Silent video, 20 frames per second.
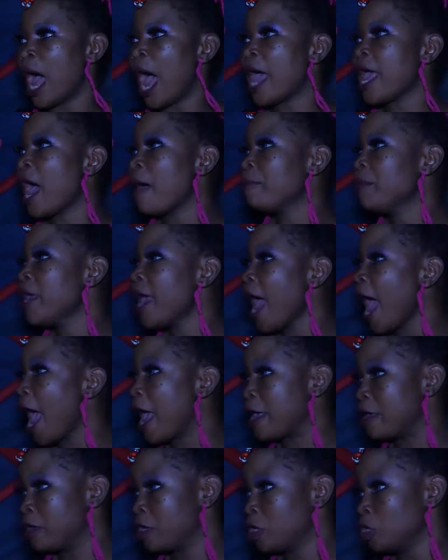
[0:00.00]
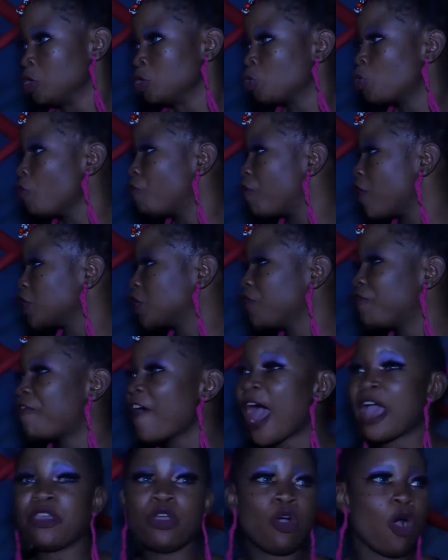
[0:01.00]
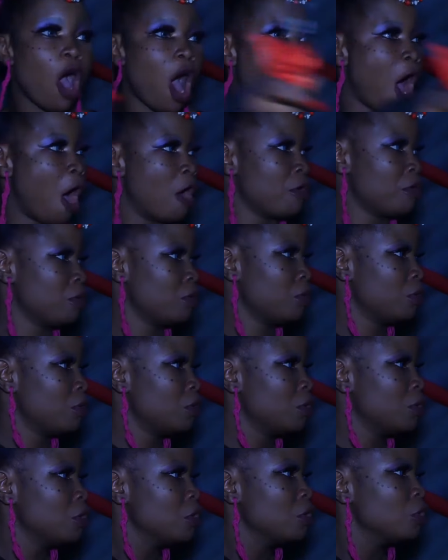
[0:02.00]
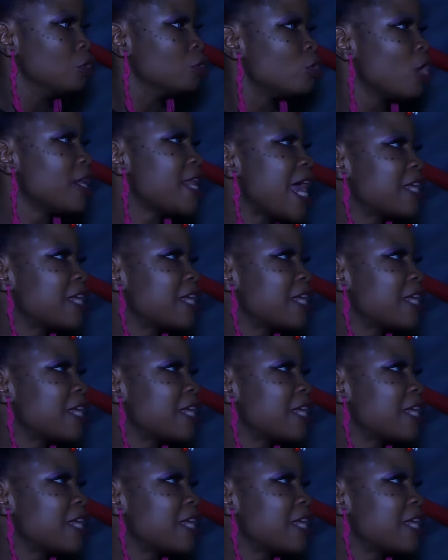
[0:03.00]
I am here to fortify you all so